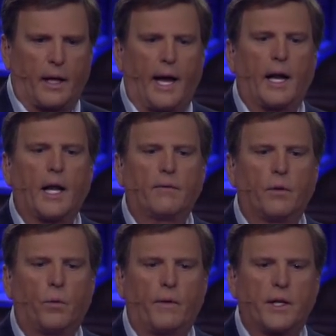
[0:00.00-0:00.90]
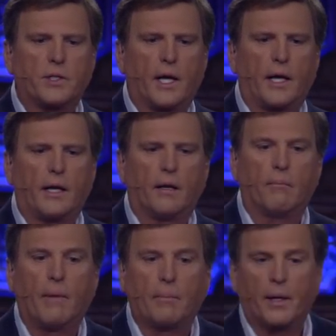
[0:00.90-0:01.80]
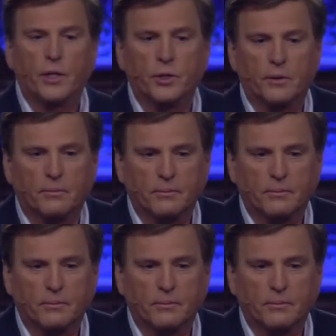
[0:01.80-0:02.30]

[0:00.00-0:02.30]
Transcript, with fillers: I love it when they say, my pleasure.